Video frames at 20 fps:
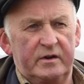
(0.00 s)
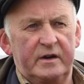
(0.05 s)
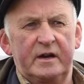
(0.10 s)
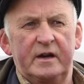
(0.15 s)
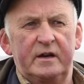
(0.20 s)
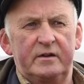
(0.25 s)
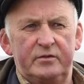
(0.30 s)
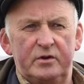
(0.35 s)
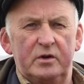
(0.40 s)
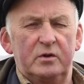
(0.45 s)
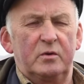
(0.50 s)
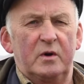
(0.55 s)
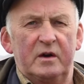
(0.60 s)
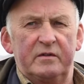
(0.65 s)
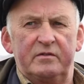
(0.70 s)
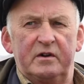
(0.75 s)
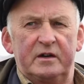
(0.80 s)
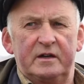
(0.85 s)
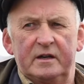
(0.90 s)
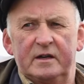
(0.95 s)
here do have
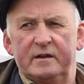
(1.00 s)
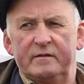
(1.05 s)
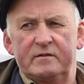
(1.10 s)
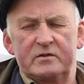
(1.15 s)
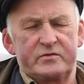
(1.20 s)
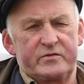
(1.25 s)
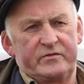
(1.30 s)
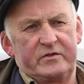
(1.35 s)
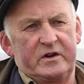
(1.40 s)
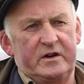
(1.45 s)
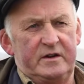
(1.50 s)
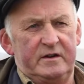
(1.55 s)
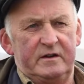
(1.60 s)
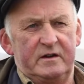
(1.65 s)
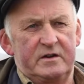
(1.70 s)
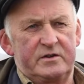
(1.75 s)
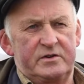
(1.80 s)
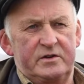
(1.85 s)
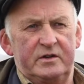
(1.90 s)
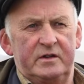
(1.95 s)
higher levels of
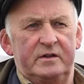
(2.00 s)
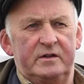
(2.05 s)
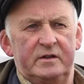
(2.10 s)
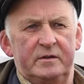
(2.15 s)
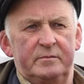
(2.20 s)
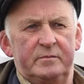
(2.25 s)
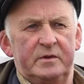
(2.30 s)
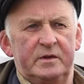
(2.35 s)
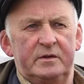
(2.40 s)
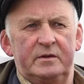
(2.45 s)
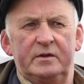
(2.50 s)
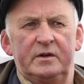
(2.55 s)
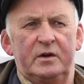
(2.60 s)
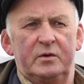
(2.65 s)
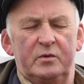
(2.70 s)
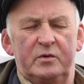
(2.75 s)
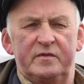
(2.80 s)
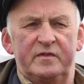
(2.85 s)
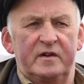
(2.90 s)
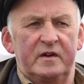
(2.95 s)
radiation in them than you
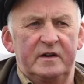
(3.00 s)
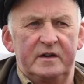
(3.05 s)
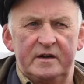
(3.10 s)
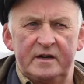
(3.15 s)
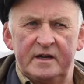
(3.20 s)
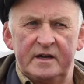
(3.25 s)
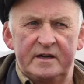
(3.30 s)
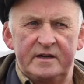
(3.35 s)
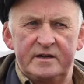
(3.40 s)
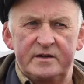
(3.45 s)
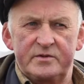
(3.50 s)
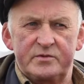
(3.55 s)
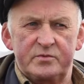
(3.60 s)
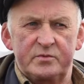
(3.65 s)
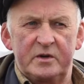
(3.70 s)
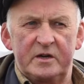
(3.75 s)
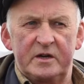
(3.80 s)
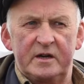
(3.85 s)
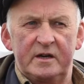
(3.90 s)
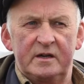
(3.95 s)
would find in areas
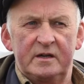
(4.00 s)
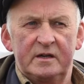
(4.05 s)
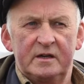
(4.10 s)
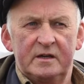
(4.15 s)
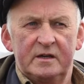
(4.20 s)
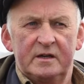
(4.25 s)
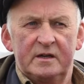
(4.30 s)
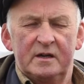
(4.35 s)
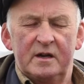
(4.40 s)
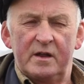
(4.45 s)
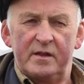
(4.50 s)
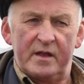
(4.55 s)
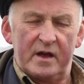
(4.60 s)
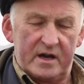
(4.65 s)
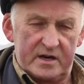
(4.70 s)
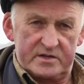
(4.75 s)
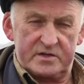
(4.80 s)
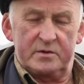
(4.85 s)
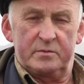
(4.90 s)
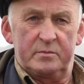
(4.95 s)
where there
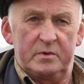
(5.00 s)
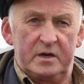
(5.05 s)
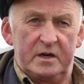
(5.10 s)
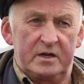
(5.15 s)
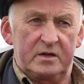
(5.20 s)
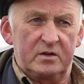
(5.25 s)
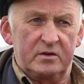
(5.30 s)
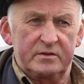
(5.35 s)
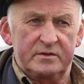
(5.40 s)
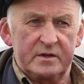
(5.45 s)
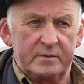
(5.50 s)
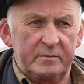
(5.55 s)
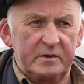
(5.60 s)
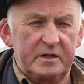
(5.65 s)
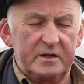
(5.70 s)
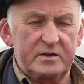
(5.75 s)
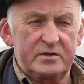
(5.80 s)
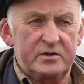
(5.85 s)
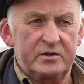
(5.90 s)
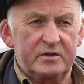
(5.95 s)
hasn't been
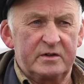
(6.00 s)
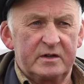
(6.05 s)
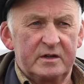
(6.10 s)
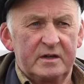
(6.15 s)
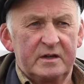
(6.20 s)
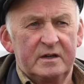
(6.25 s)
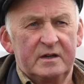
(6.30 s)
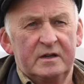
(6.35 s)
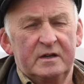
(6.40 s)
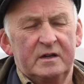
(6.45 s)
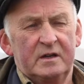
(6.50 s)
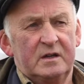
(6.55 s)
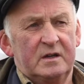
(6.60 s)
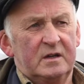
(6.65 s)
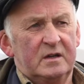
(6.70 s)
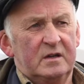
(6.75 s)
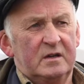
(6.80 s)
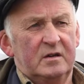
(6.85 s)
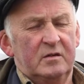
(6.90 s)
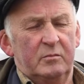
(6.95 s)
contamination.
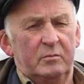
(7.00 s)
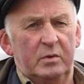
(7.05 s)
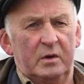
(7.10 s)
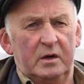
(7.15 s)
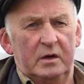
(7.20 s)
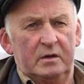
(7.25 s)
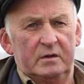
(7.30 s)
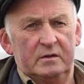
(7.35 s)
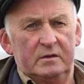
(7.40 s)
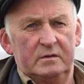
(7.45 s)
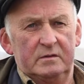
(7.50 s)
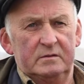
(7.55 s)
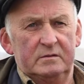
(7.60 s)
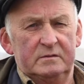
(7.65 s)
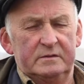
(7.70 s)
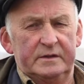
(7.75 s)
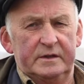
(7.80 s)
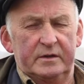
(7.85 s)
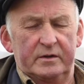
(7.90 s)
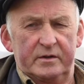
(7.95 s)
But,
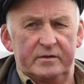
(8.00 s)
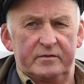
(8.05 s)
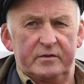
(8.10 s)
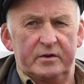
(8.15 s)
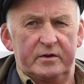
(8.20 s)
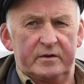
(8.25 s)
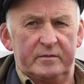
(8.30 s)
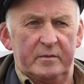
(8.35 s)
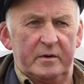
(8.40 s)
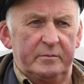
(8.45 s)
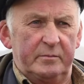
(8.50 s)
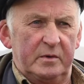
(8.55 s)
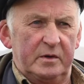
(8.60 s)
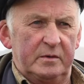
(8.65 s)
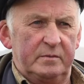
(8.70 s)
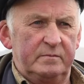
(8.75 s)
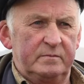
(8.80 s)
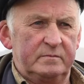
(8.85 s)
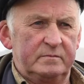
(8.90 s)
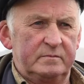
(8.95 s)
you know, you've got to remember,
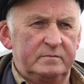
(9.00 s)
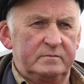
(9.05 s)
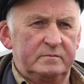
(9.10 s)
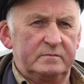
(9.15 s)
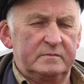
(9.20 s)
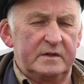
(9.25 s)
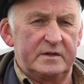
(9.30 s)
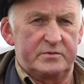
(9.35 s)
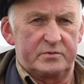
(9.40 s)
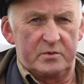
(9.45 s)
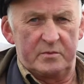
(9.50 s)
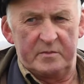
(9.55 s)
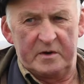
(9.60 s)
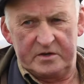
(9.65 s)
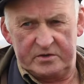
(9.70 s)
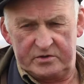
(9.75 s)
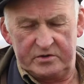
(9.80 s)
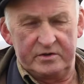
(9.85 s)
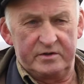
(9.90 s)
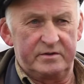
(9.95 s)
as we
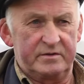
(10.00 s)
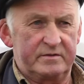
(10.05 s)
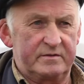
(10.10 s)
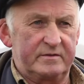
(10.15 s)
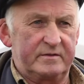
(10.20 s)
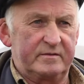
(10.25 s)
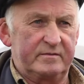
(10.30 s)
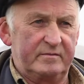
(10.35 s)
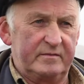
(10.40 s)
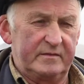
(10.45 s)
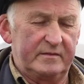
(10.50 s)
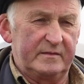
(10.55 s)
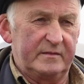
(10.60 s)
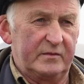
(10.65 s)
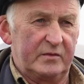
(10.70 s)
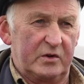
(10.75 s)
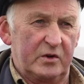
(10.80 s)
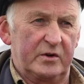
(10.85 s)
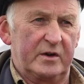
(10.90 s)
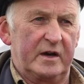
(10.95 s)
mentioned,
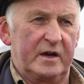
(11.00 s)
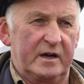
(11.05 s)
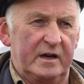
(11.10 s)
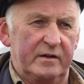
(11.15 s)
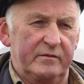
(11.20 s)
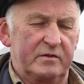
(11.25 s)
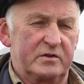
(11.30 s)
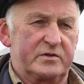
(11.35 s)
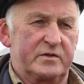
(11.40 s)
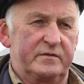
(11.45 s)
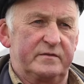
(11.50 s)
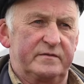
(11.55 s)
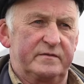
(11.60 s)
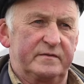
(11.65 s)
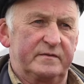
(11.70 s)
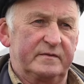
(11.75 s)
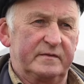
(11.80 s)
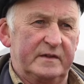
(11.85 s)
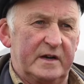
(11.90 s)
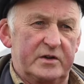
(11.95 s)
we've got high levels
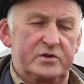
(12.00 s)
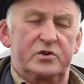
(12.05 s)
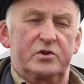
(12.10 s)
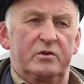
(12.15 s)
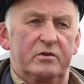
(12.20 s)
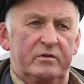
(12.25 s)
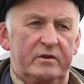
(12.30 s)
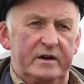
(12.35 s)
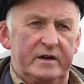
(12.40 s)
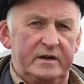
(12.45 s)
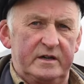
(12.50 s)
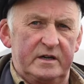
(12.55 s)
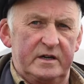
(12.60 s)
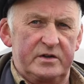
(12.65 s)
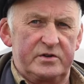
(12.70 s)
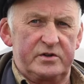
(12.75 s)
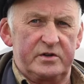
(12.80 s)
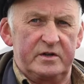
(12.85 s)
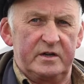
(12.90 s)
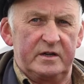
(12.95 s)
of natural
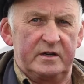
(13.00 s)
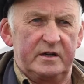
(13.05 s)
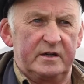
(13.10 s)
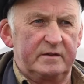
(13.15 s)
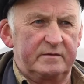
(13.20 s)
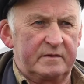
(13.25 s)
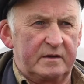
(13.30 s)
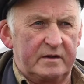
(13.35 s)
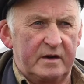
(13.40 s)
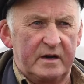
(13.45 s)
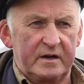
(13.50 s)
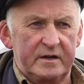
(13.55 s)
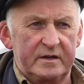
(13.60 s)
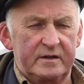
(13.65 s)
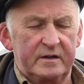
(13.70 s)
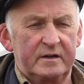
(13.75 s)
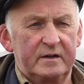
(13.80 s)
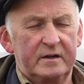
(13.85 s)
radiation in the granite.